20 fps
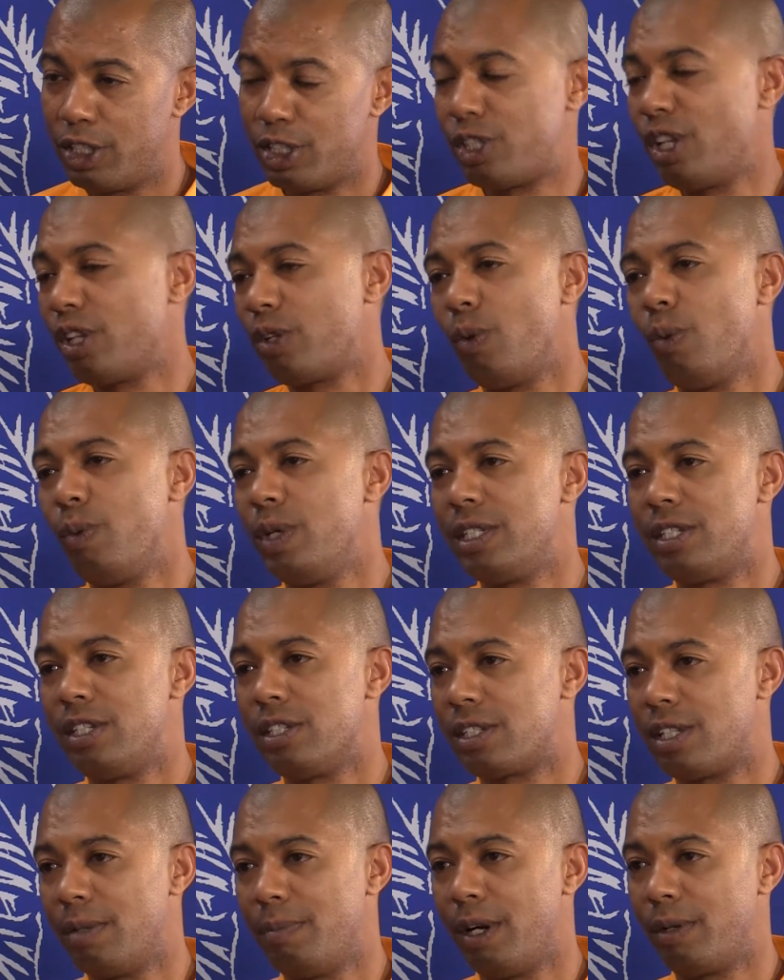It's not always
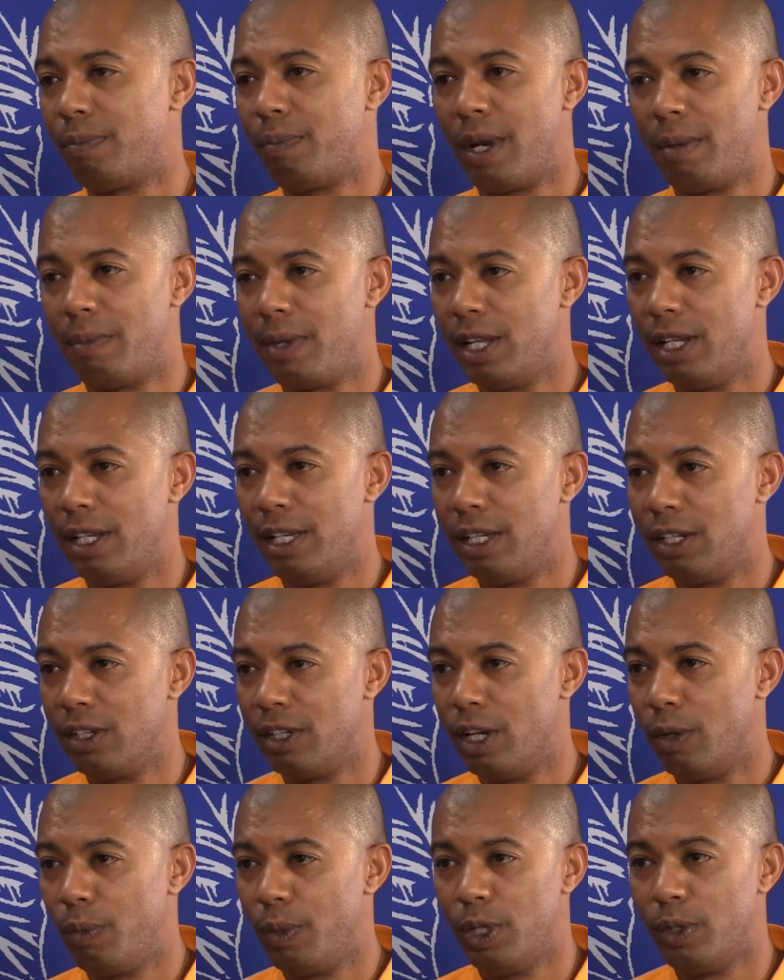just about Premier League. You
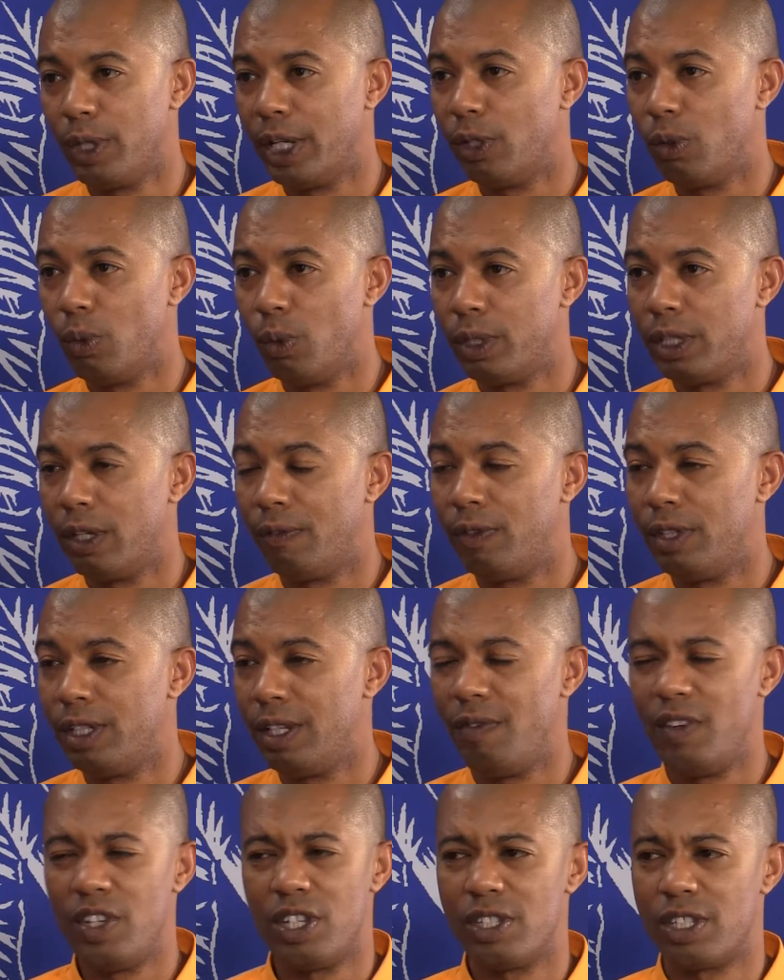know, we look at all different
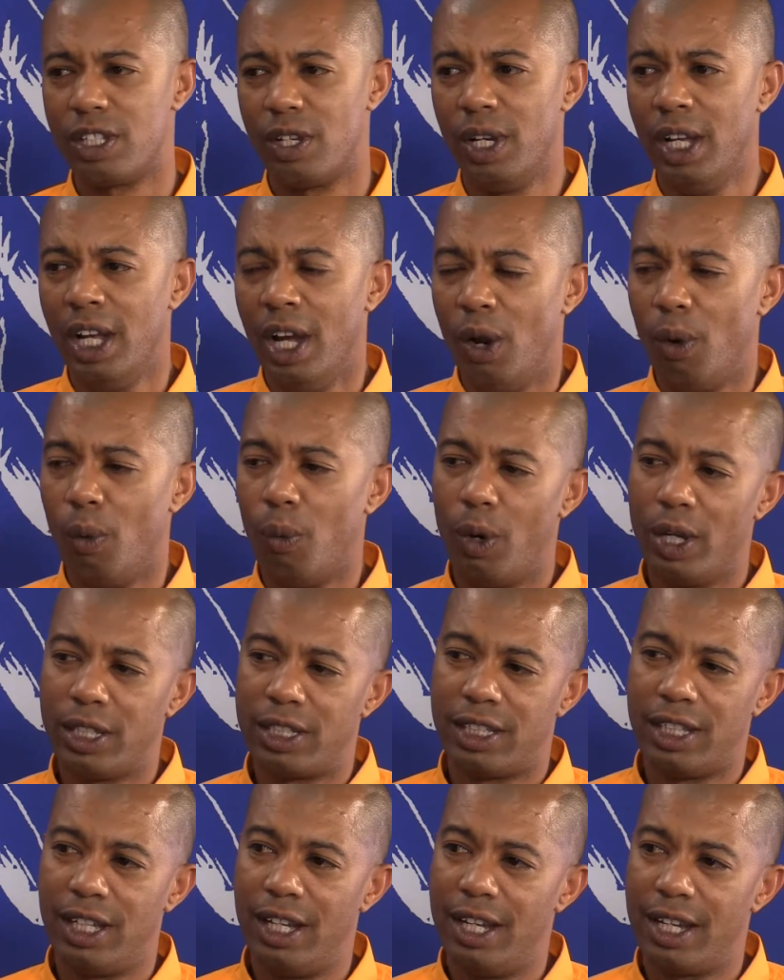divisions. So what
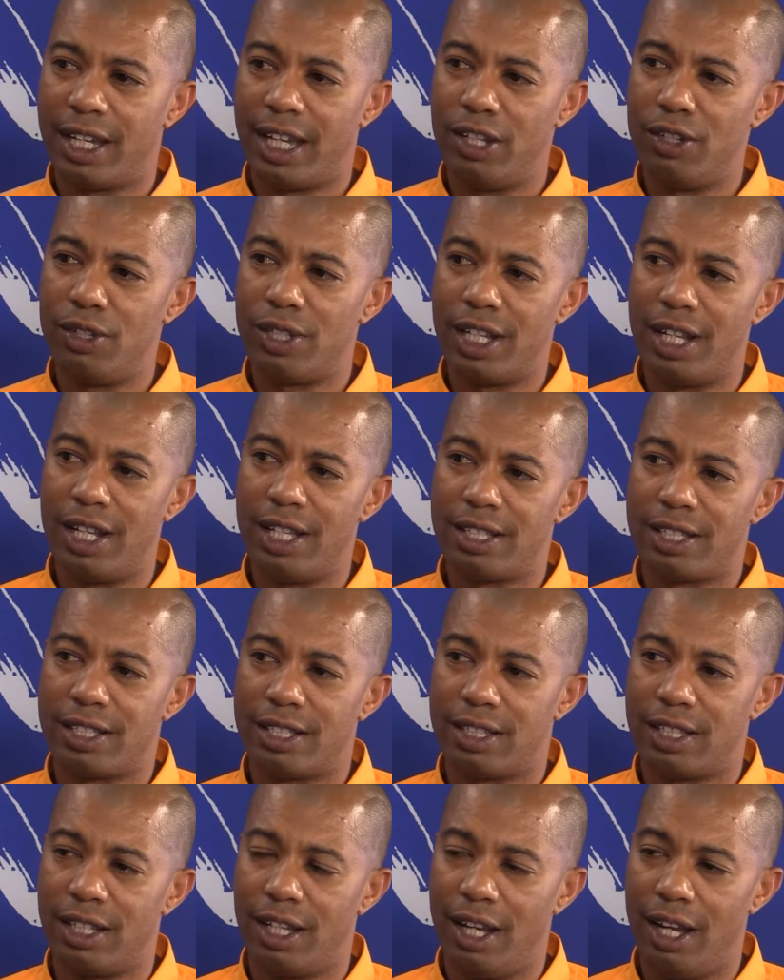can you tell
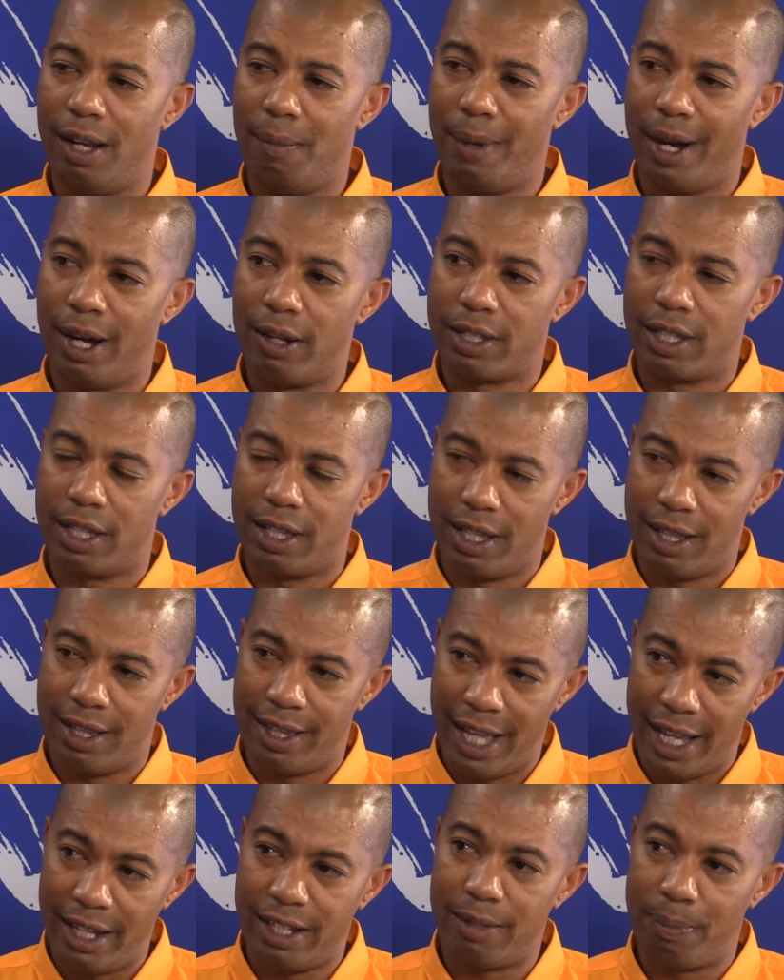us about
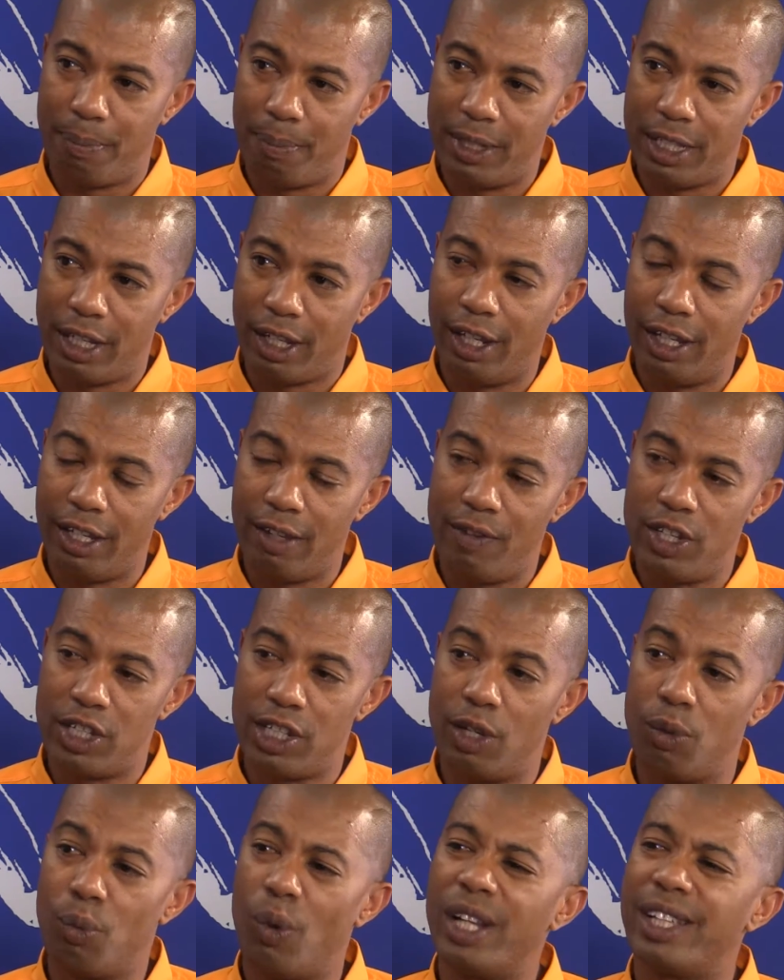that particular
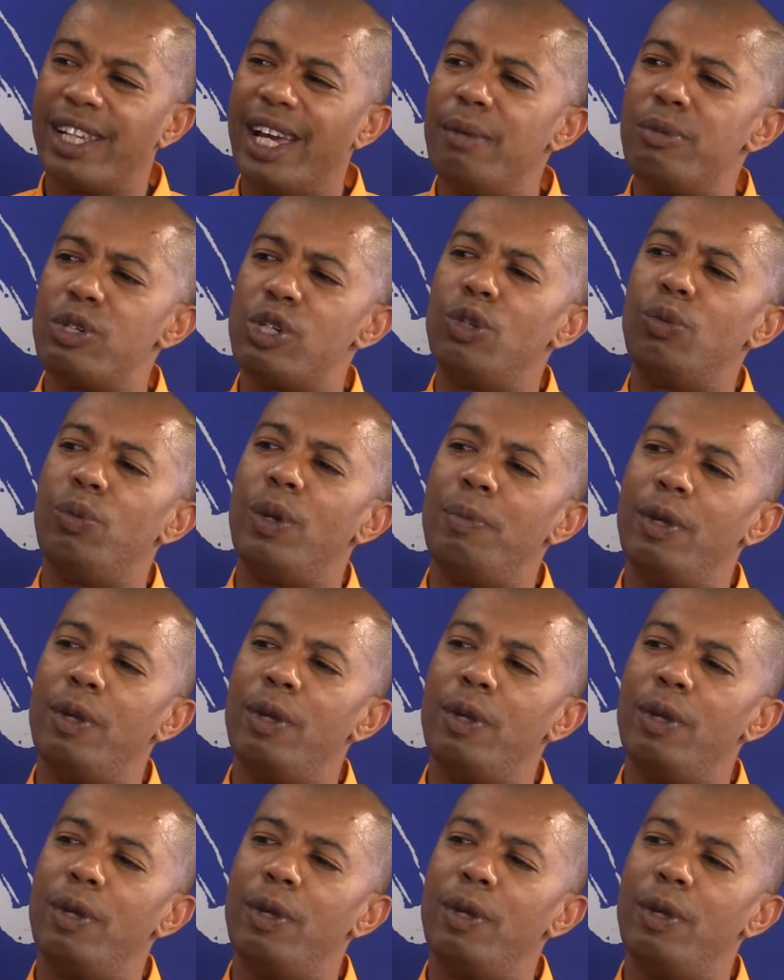division, and what games should we